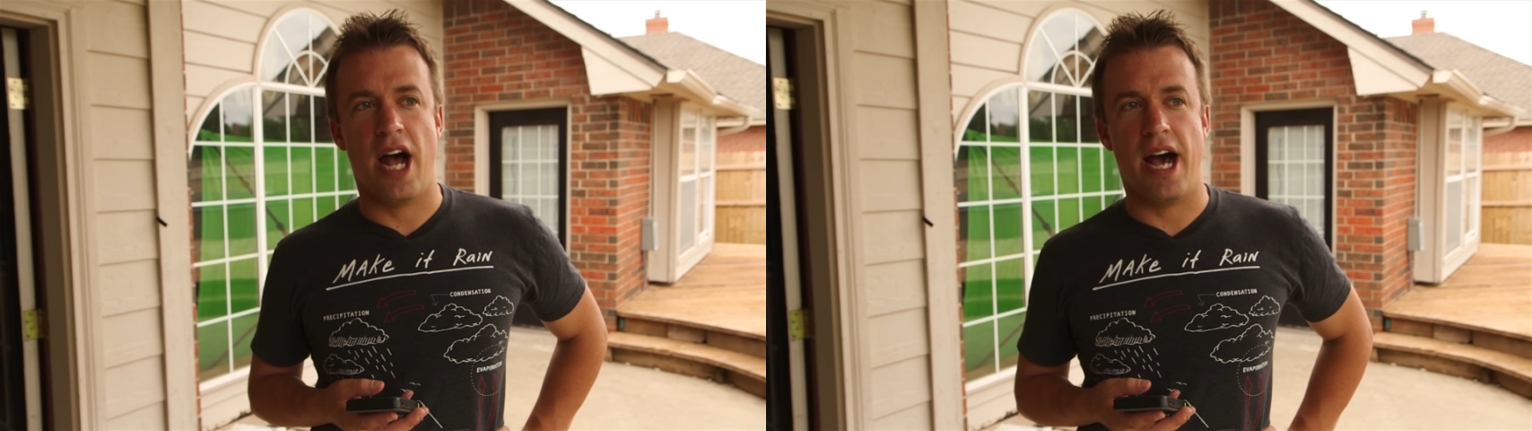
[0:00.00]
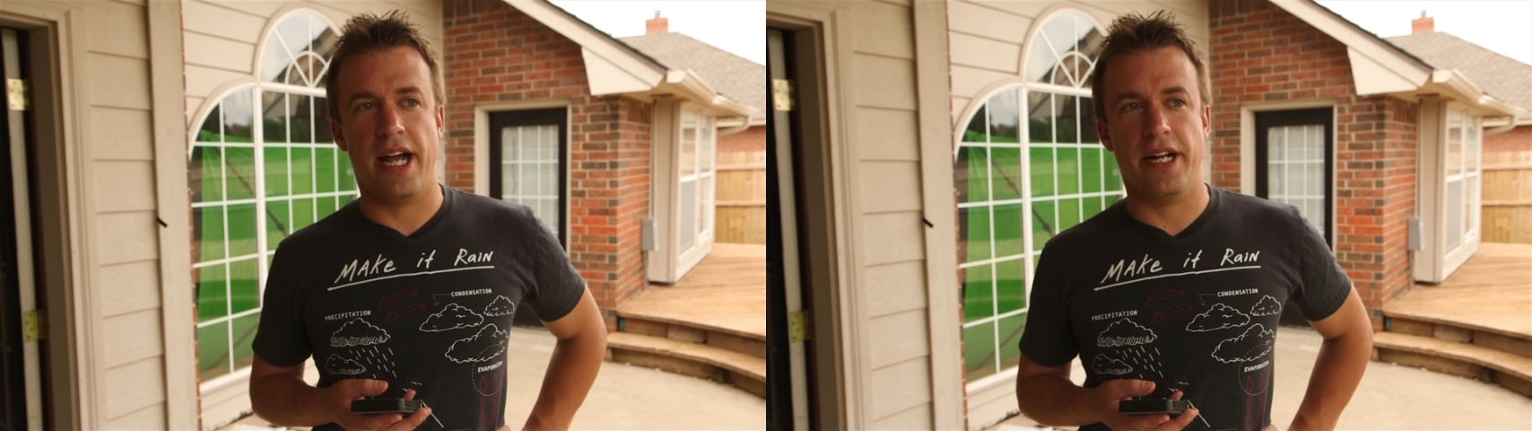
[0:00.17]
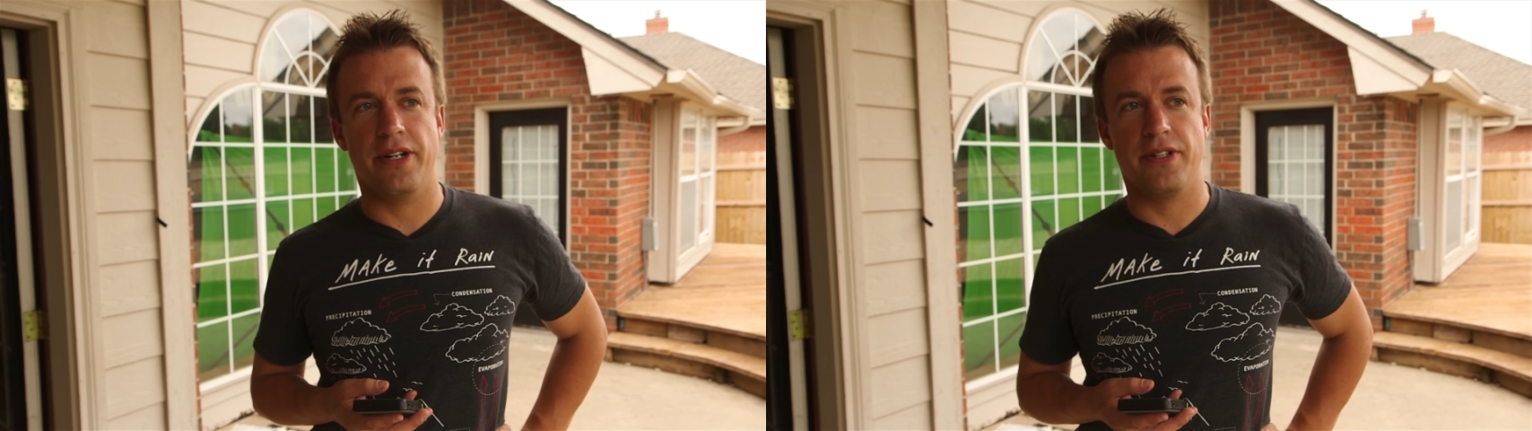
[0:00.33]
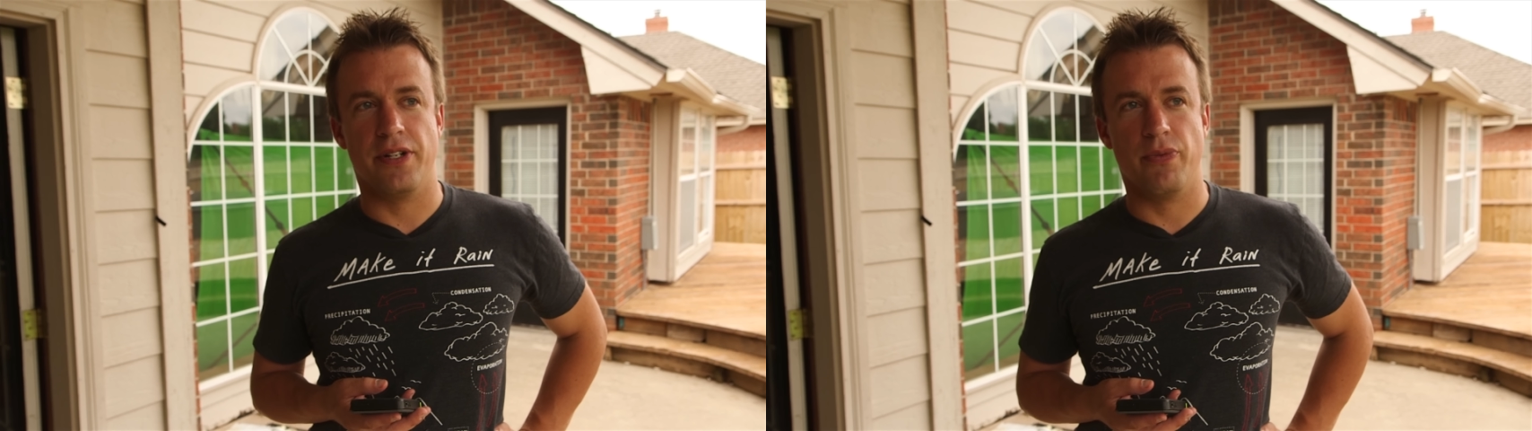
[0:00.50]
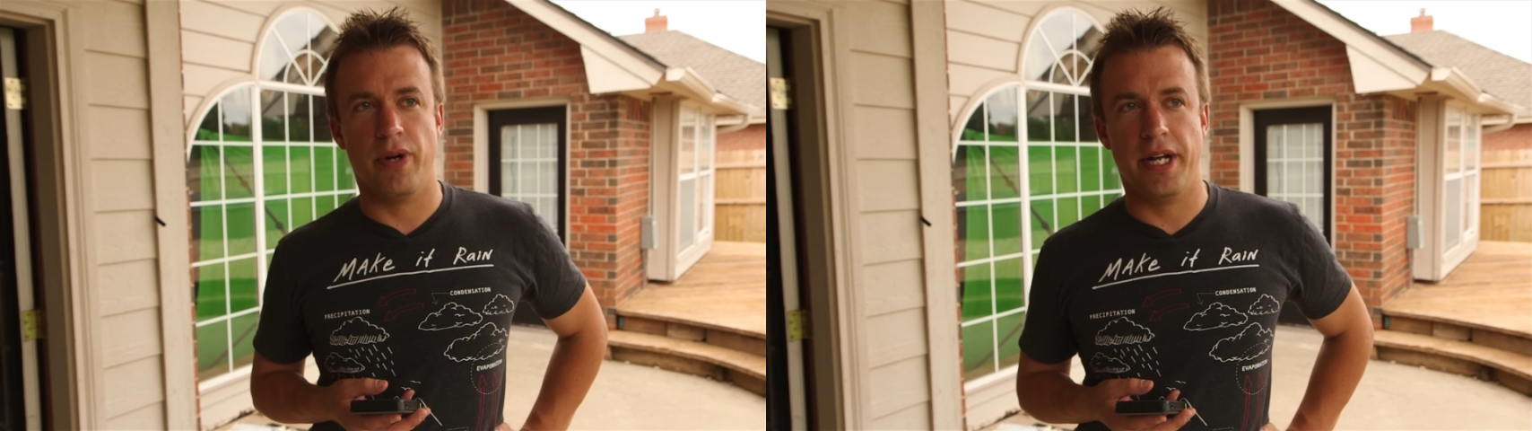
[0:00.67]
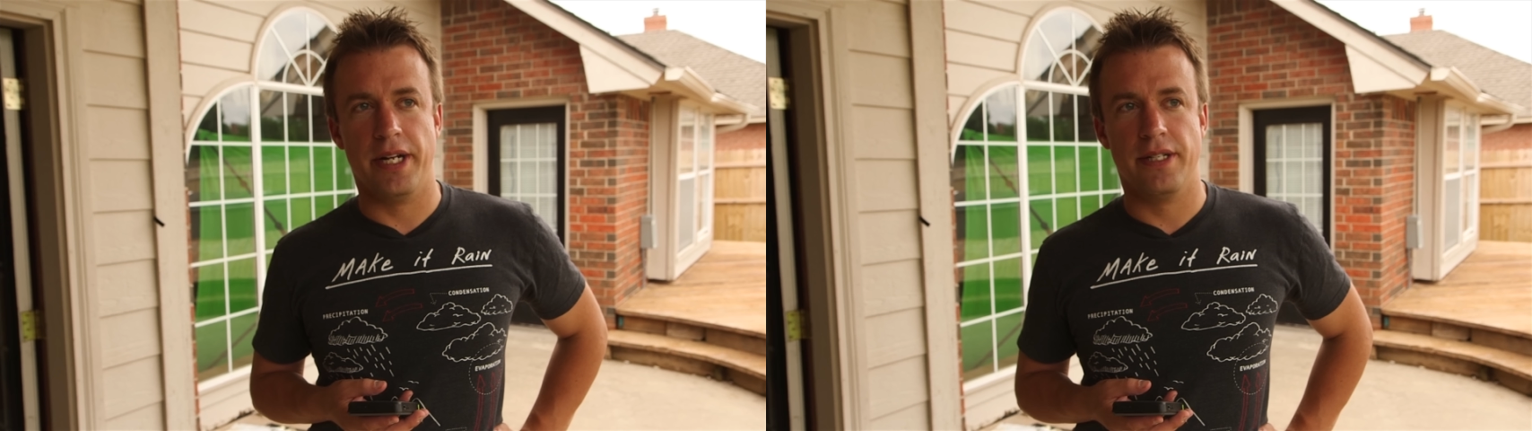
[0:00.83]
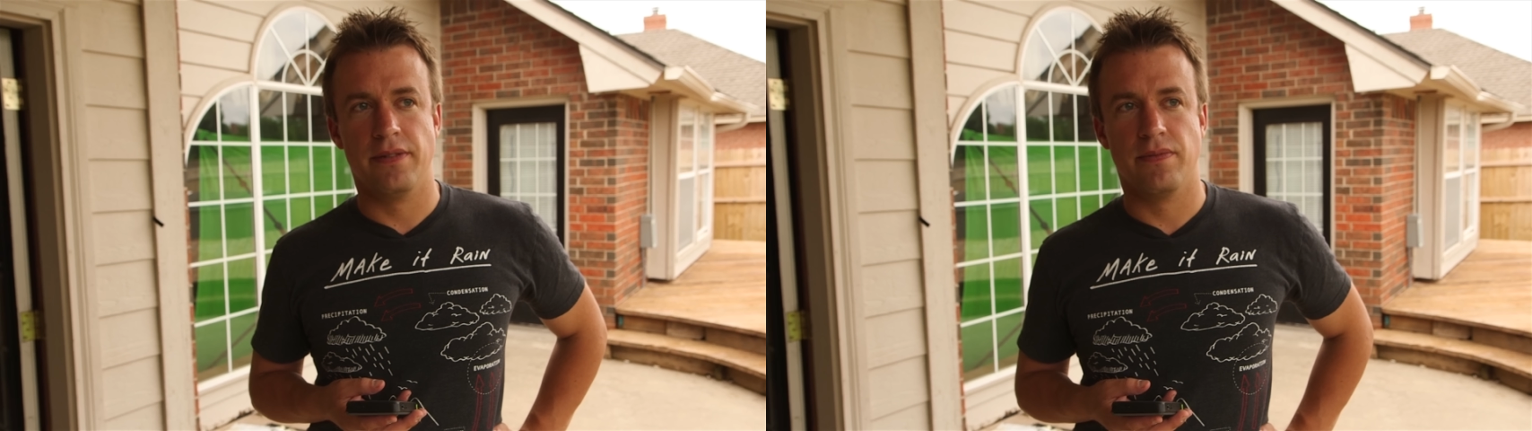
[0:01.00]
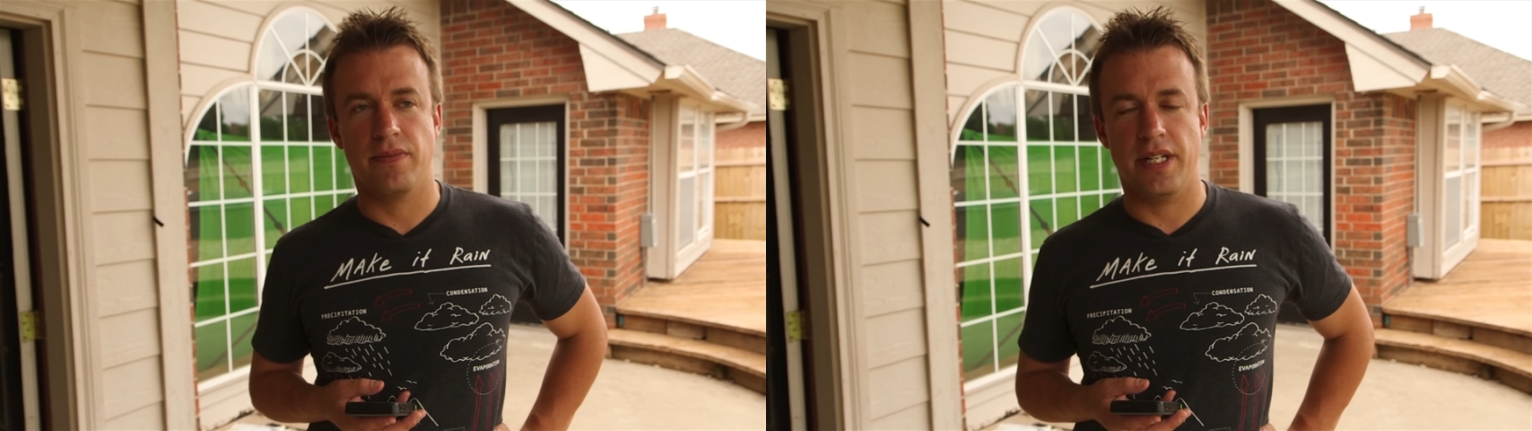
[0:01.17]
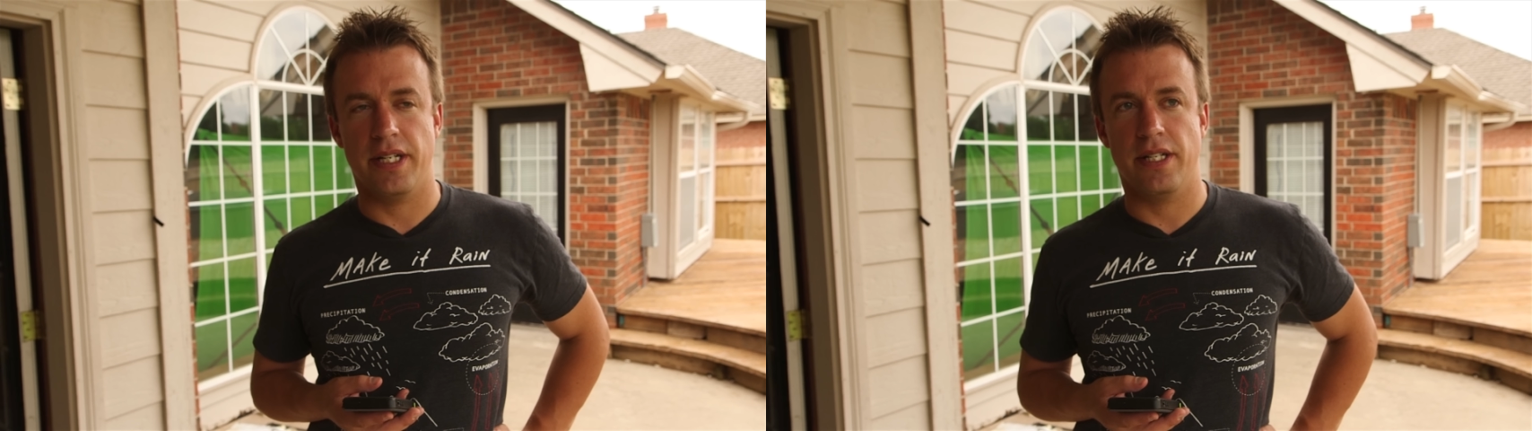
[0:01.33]
higher than when
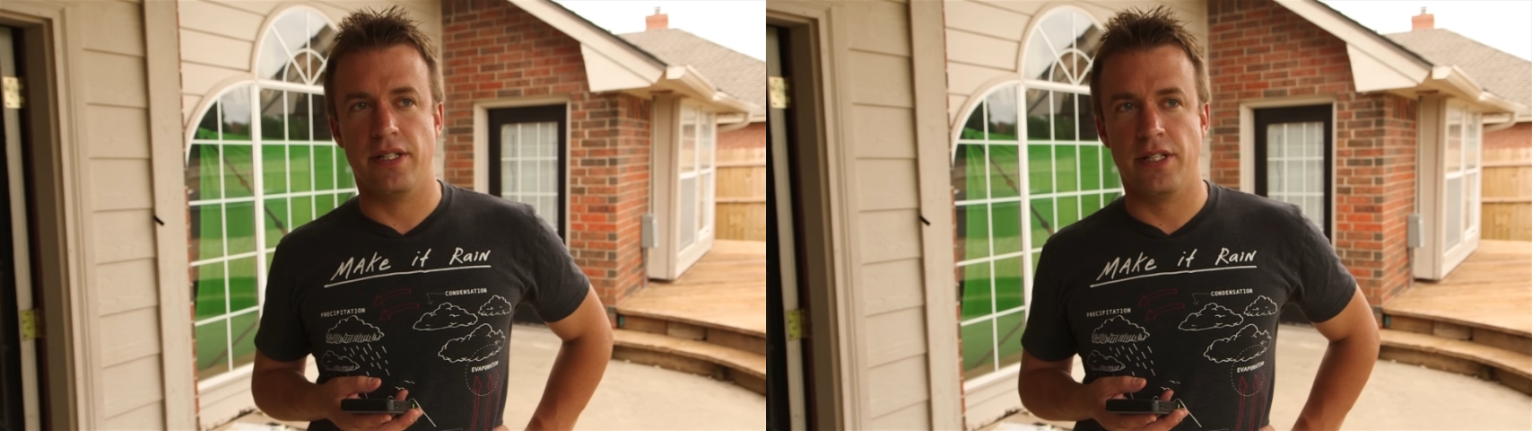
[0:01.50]
the,